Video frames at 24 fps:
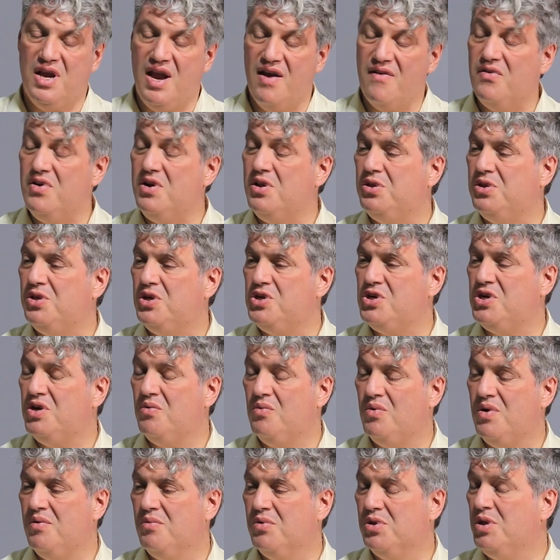every
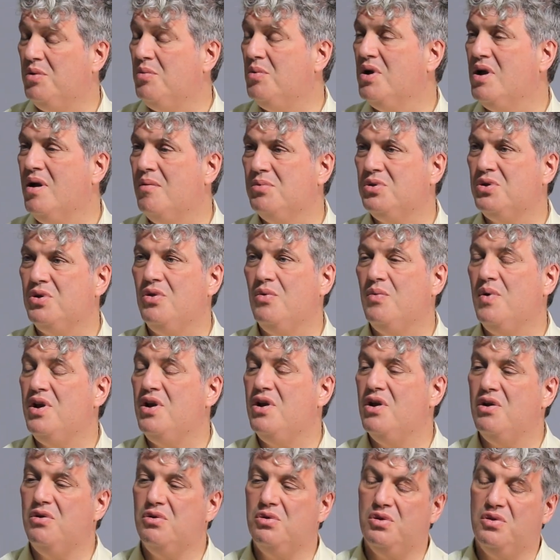decision when someone comes to the
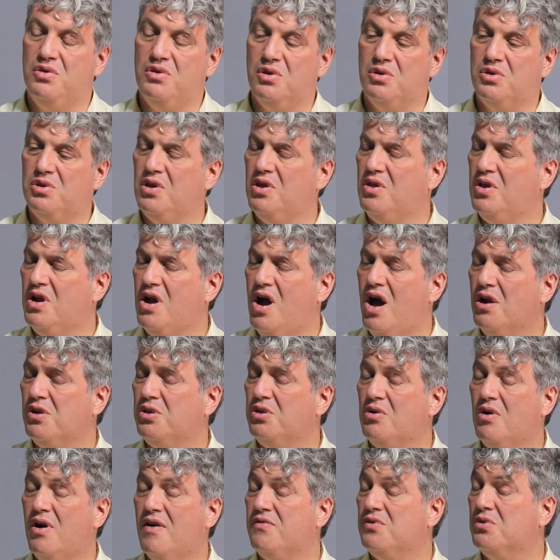window, the
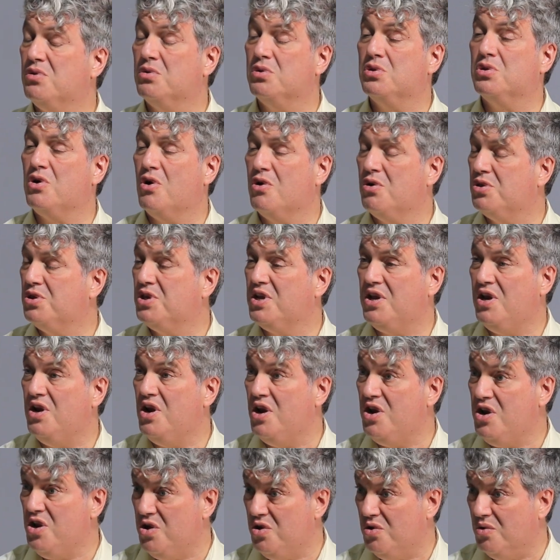consular officer starts
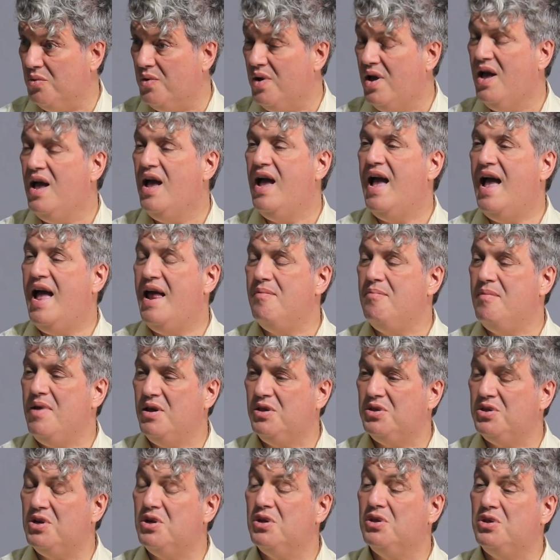anew and
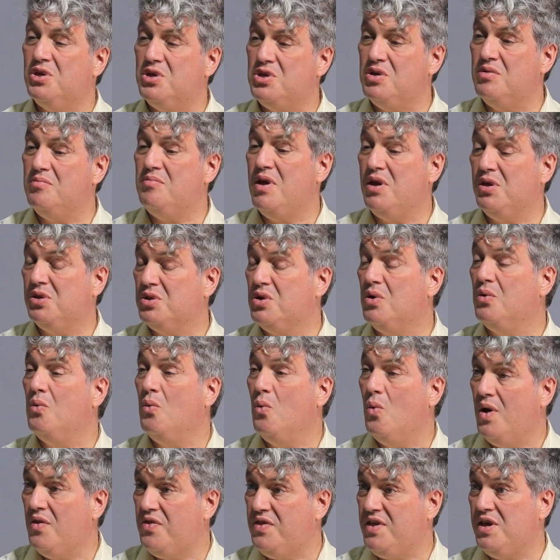makes the decision based
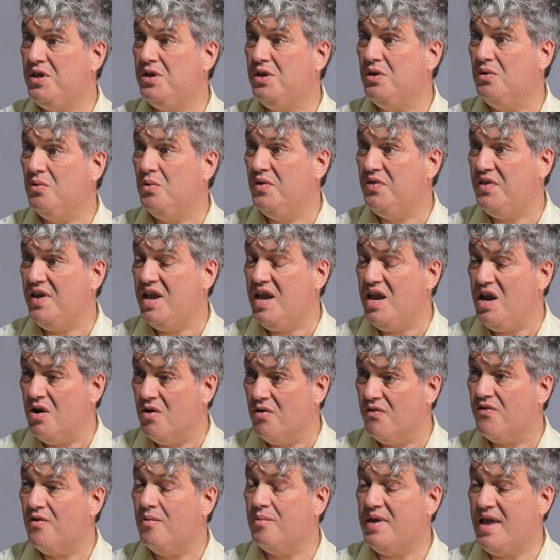on what they
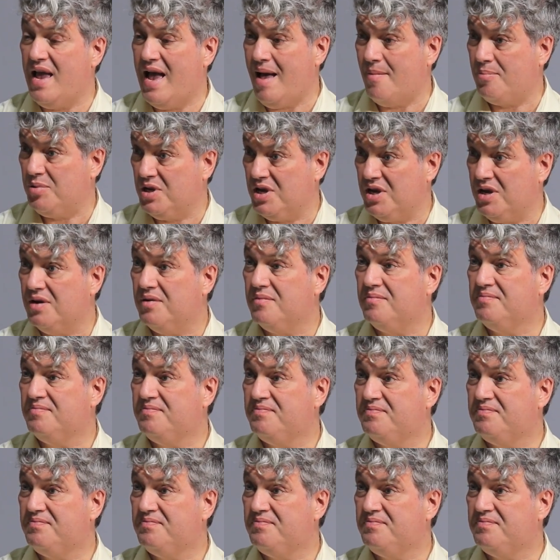hear from the applicant.